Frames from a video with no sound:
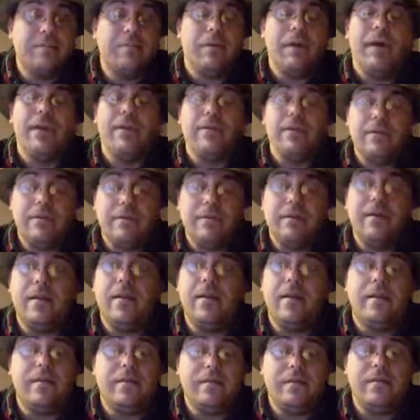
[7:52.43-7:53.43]
But, you
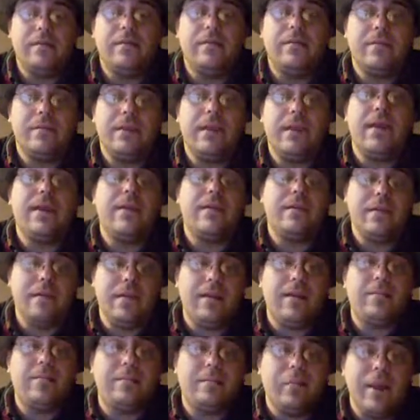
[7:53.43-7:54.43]
know,
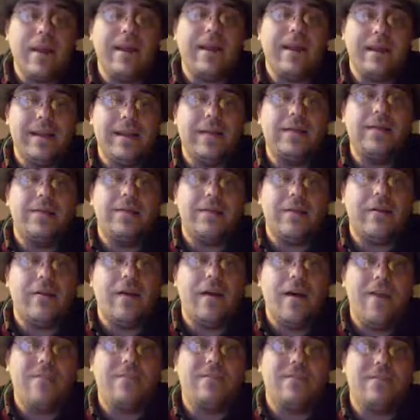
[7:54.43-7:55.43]
they're breaking into their
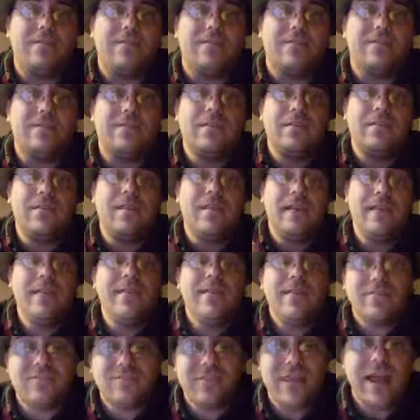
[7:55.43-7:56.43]
offices.
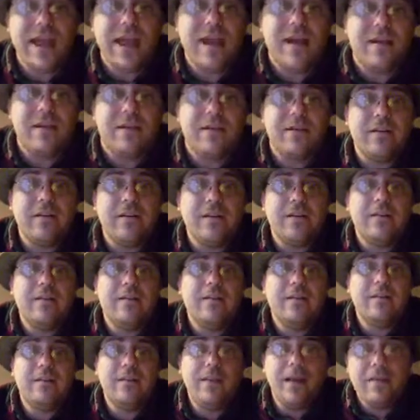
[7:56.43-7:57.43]
And they're scared.
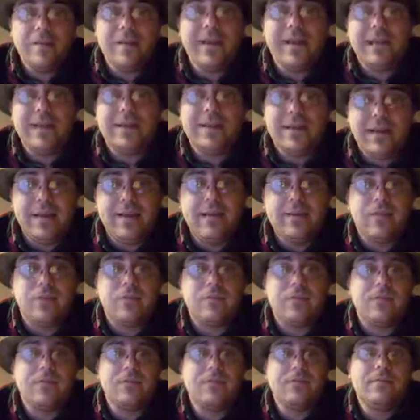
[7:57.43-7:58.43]
They'll get
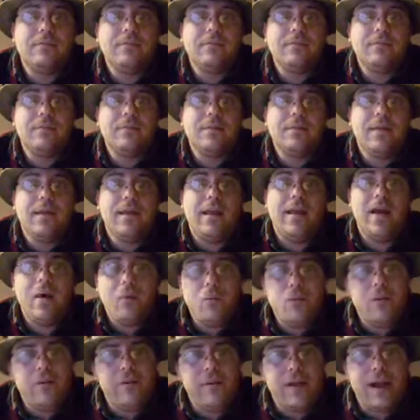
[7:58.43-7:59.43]
killed. And I
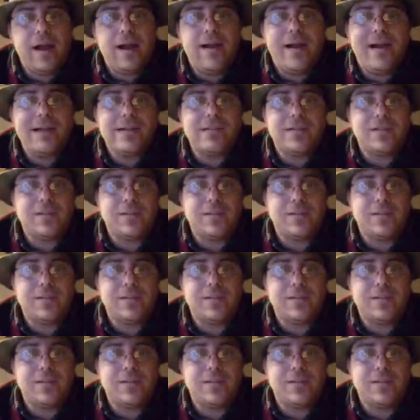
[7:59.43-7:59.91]
wonder how I